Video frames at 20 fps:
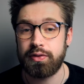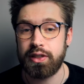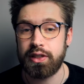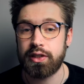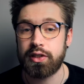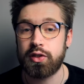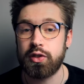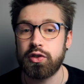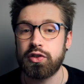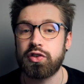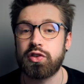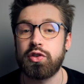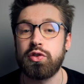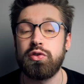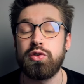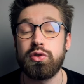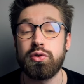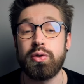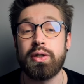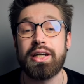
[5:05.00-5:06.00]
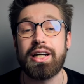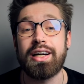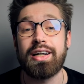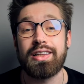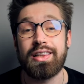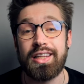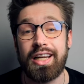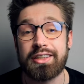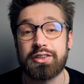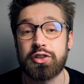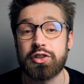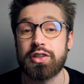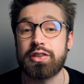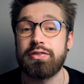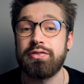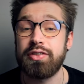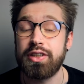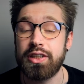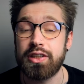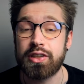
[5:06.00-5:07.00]
vehicles to doing electric
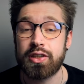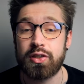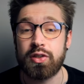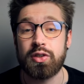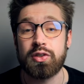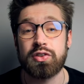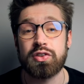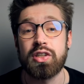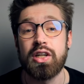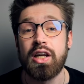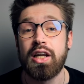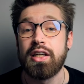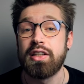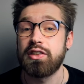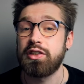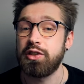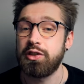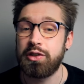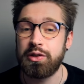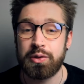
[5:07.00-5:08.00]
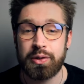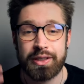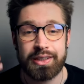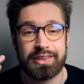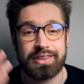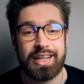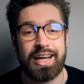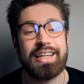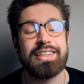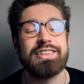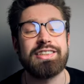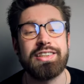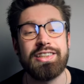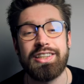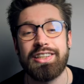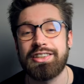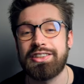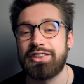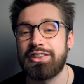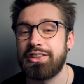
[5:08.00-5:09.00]
vehicles, to doing
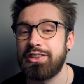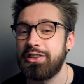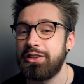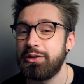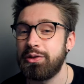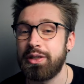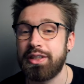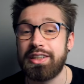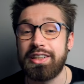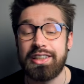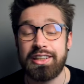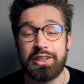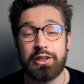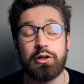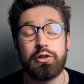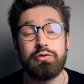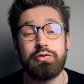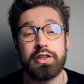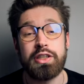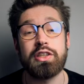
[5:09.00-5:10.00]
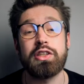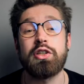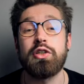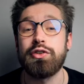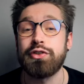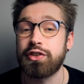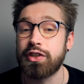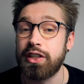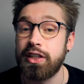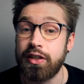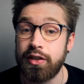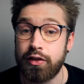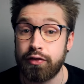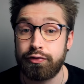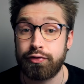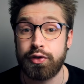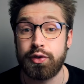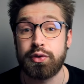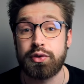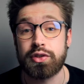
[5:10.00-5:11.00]
Teslas, to doing Neo vehicles in the
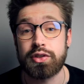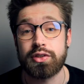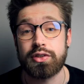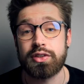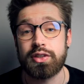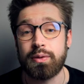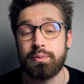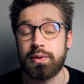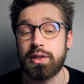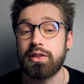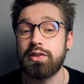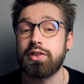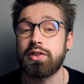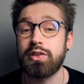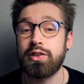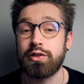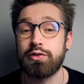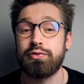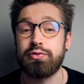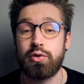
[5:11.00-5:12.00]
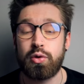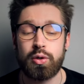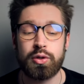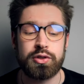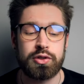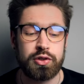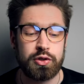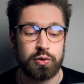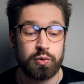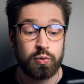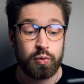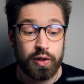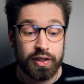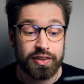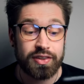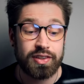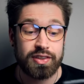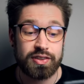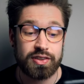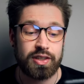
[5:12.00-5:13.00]
future. Something to look forward to
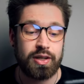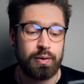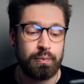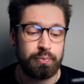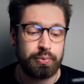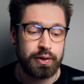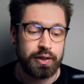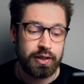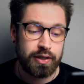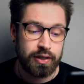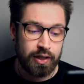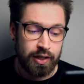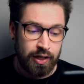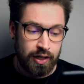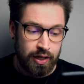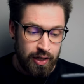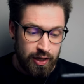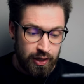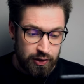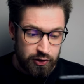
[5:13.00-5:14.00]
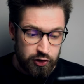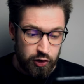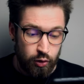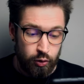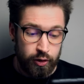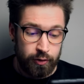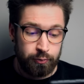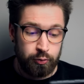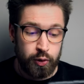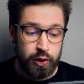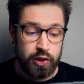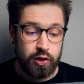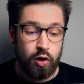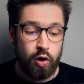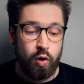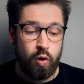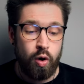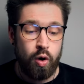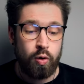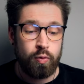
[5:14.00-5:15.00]
with this company. So if we
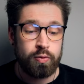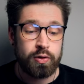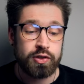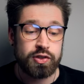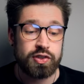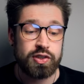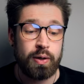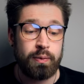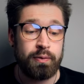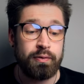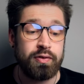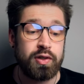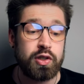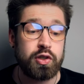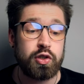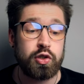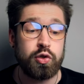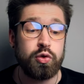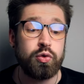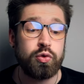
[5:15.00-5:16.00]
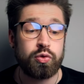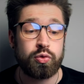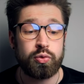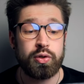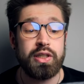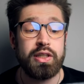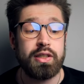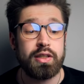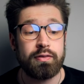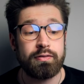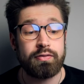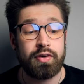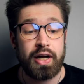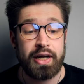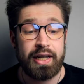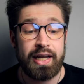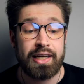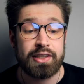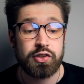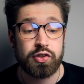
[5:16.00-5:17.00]
go over some of the Q three
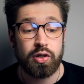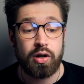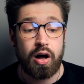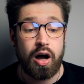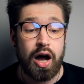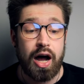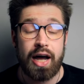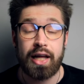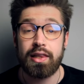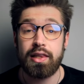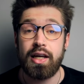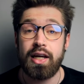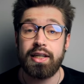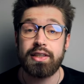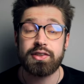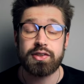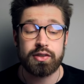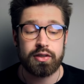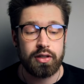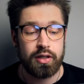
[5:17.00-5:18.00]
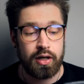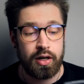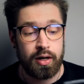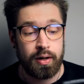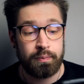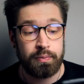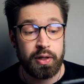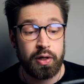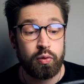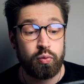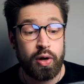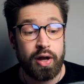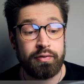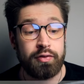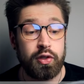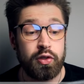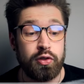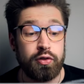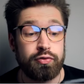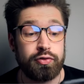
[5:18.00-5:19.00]
financial highlights, um, their
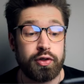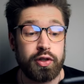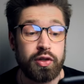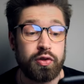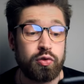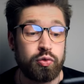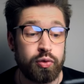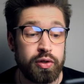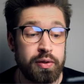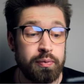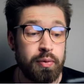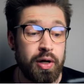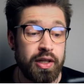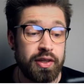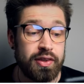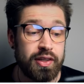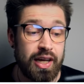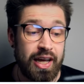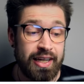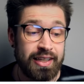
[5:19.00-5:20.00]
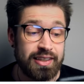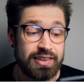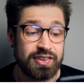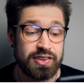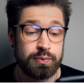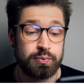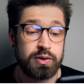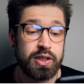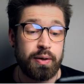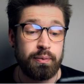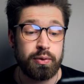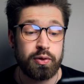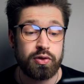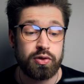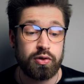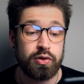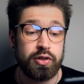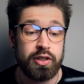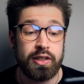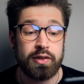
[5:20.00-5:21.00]
revenue for the three month ended September
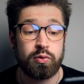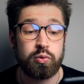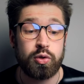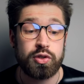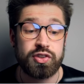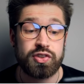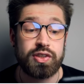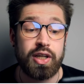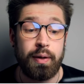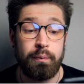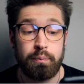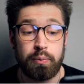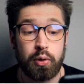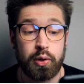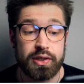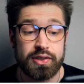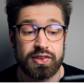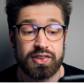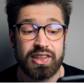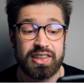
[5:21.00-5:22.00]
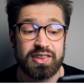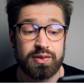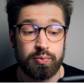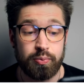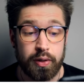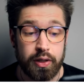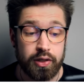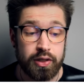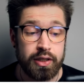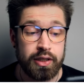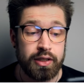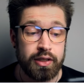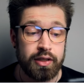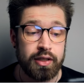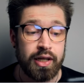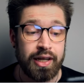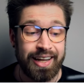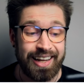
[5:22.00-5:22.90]
thirtieth was ten point six million,